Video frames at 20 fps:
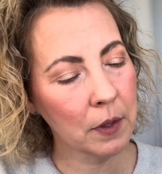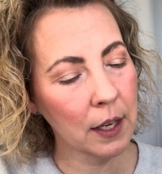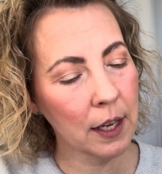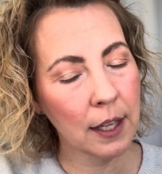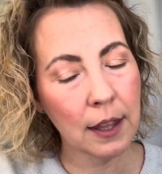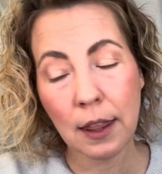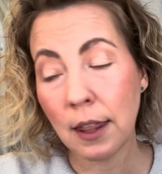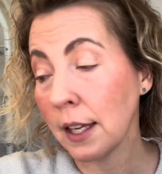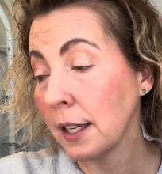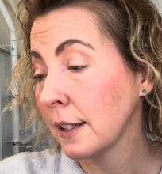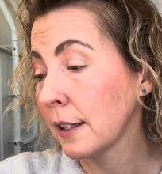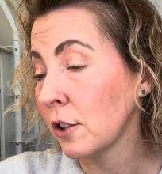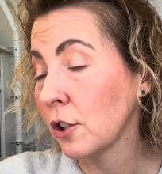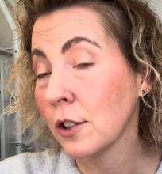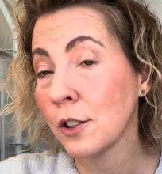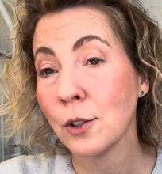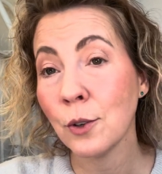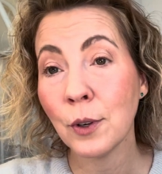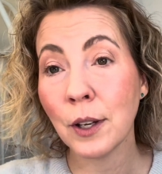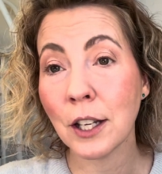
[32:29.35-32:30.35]
and things
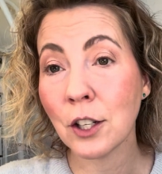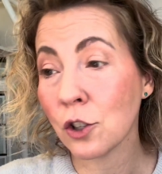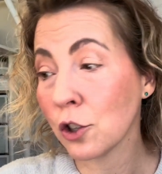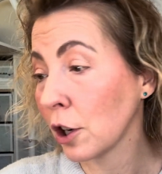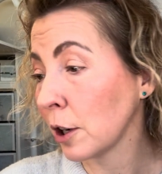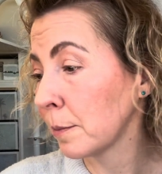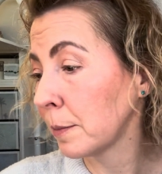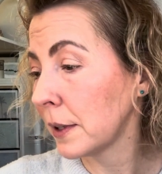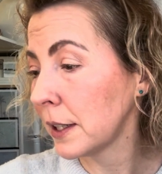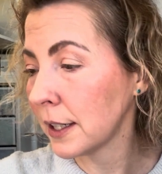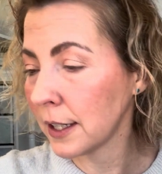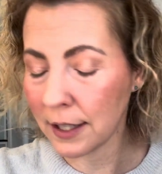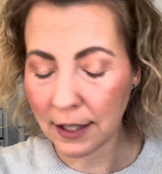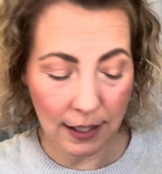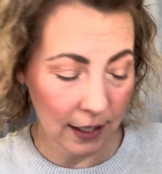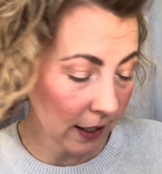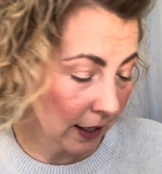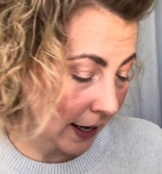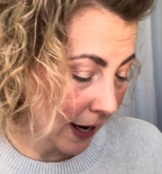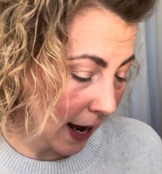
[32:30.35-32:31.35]
just don't get sharpened
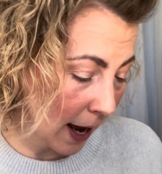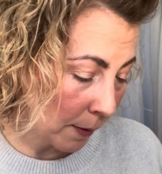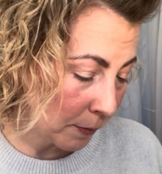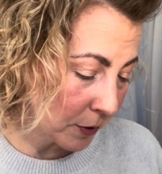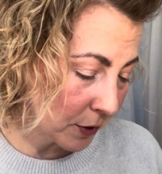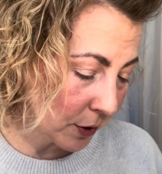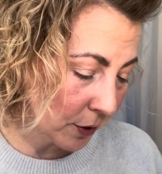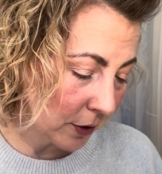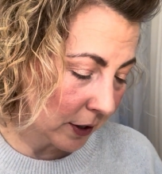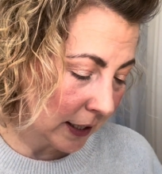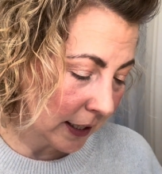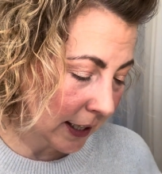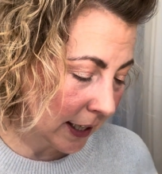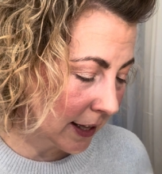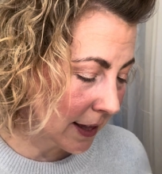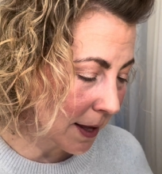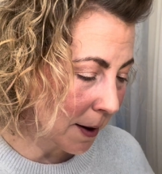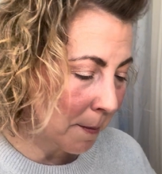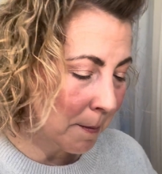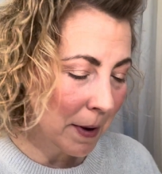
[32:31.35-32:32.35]
until I absolutely
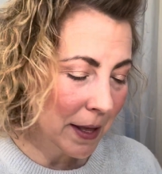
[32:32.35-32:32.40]
need them.